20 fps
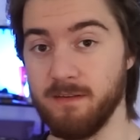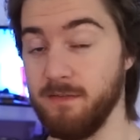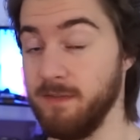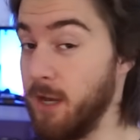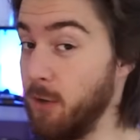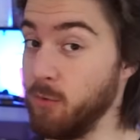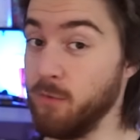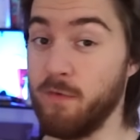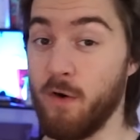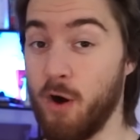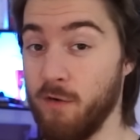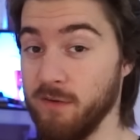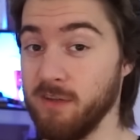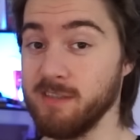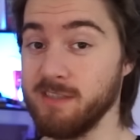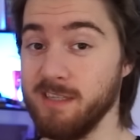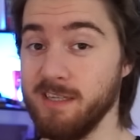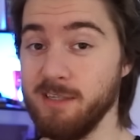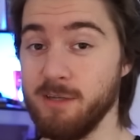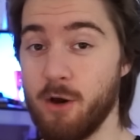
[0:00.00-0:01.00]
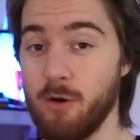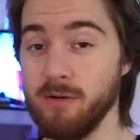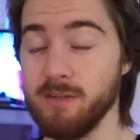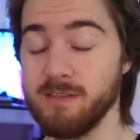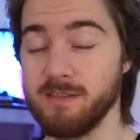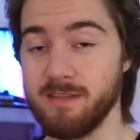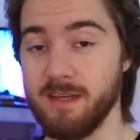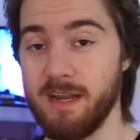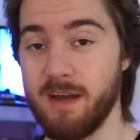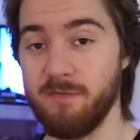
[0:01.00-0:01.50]
Now you've obviously
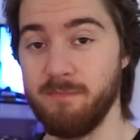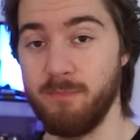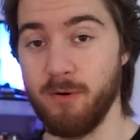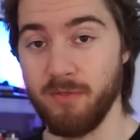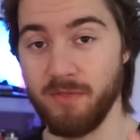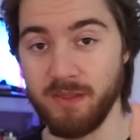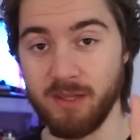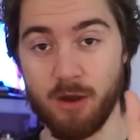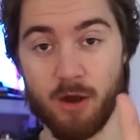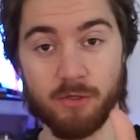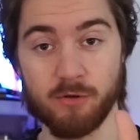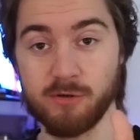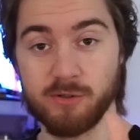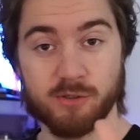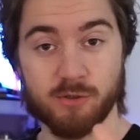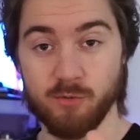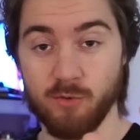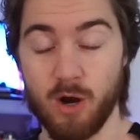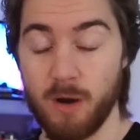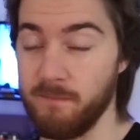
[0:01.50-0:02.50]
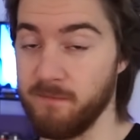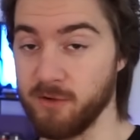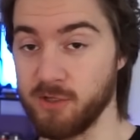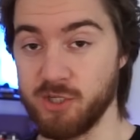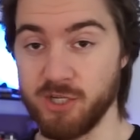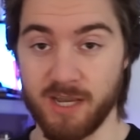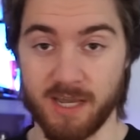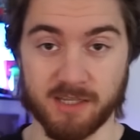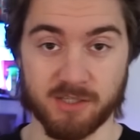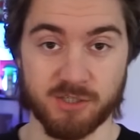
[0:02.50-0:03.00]
noticed that I've put the other 2 up for
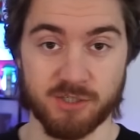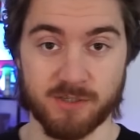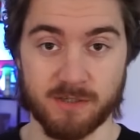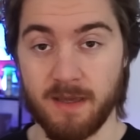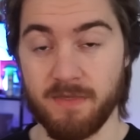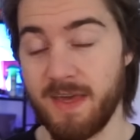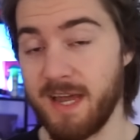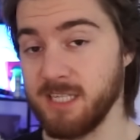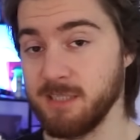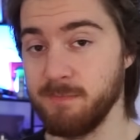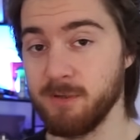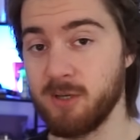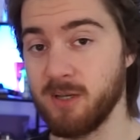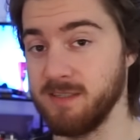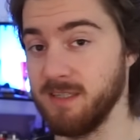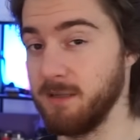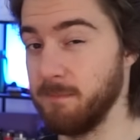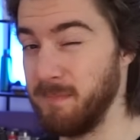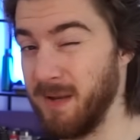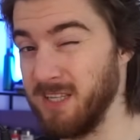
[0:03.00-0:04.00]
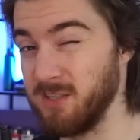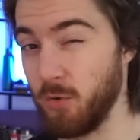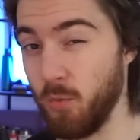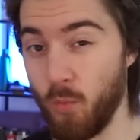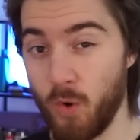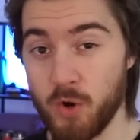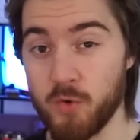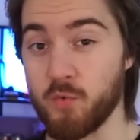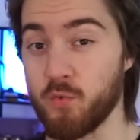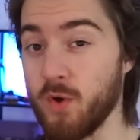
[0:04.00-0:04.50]
change, and that is because it depends on
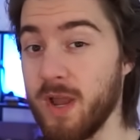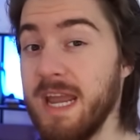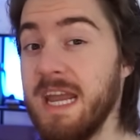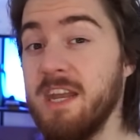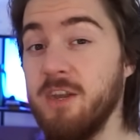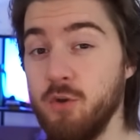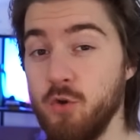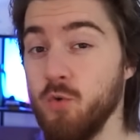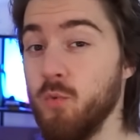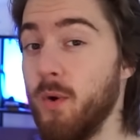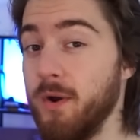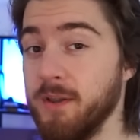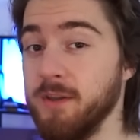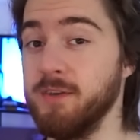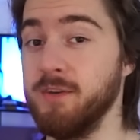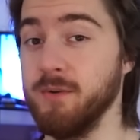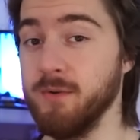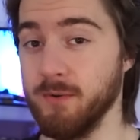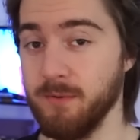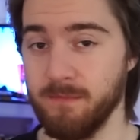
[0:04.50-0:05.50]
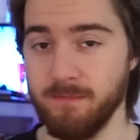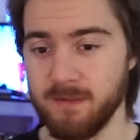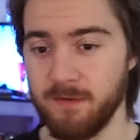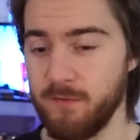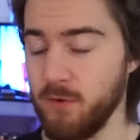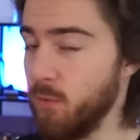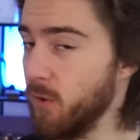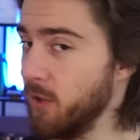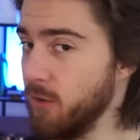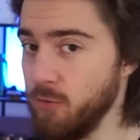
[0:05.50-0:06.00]
what raid you want to do.
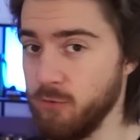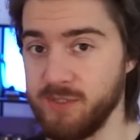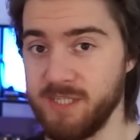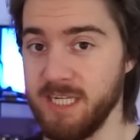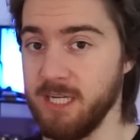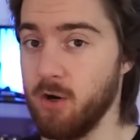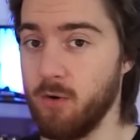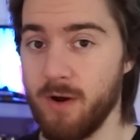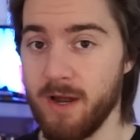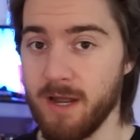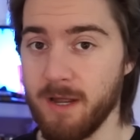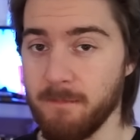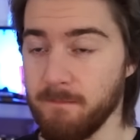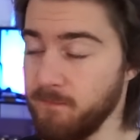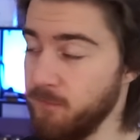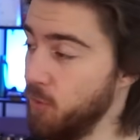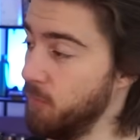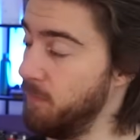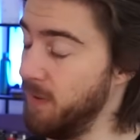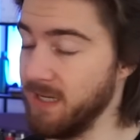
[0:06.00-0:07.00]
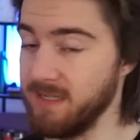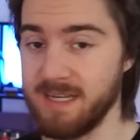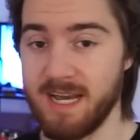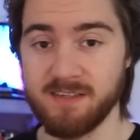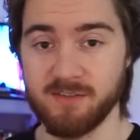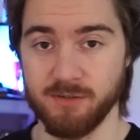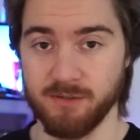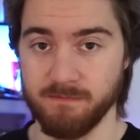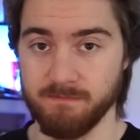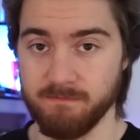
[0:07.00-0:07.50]
If you want to do TOA, you pick
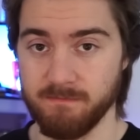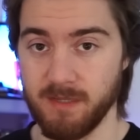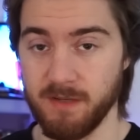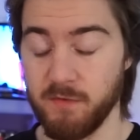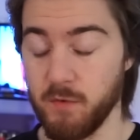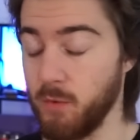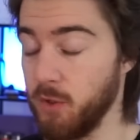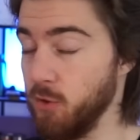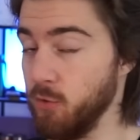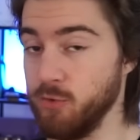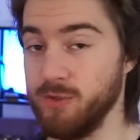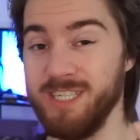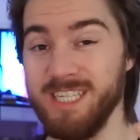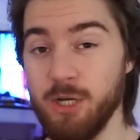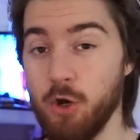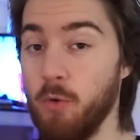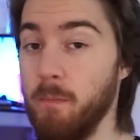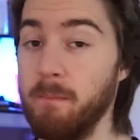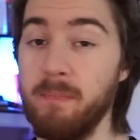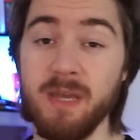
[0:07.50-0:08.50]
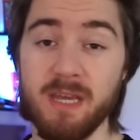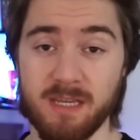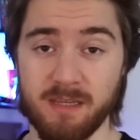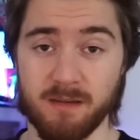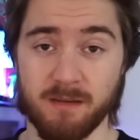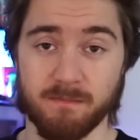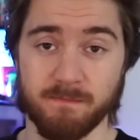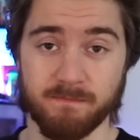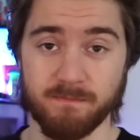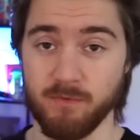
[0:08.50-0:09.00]
desert. If you want to do
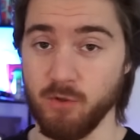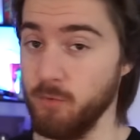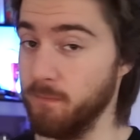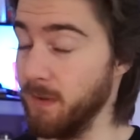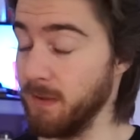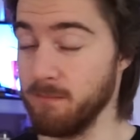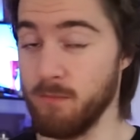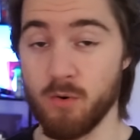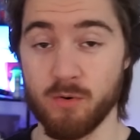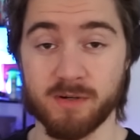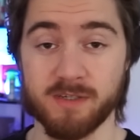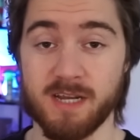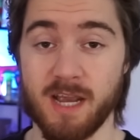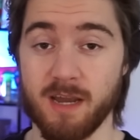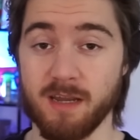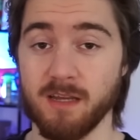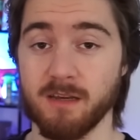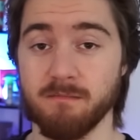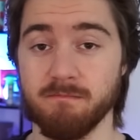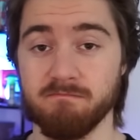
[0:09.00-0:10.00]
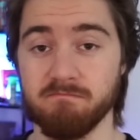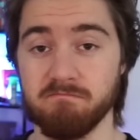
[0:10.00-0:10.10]
TOB, you pick Mauritania.